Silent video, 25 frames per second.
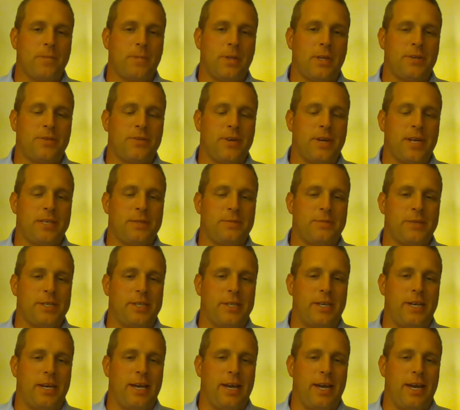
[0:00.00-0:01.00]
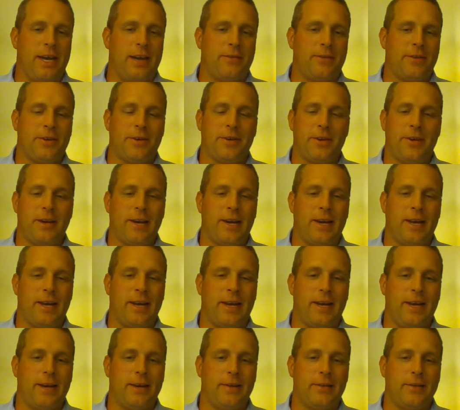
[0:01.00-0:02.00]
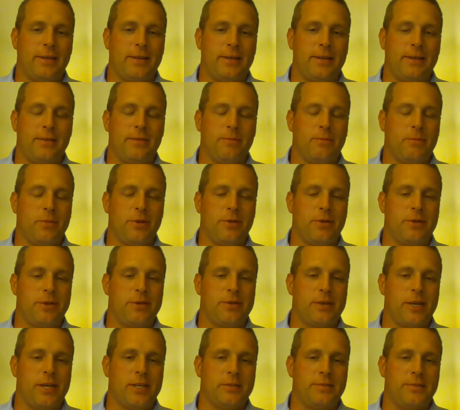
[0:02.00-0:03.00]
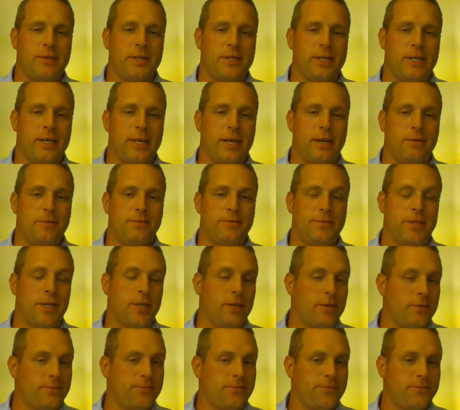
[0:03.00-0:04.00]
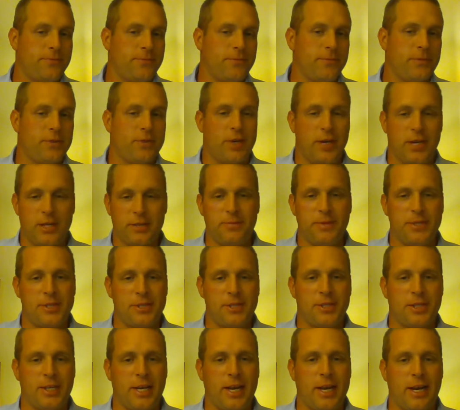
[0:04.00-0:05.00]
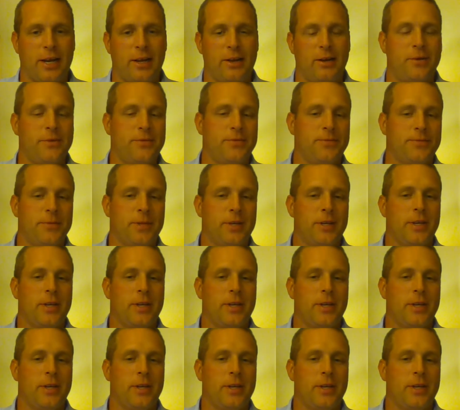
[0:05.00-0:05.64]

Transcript: The transmission I have could not handle it. Blew the transmission out. So transmission's got to go.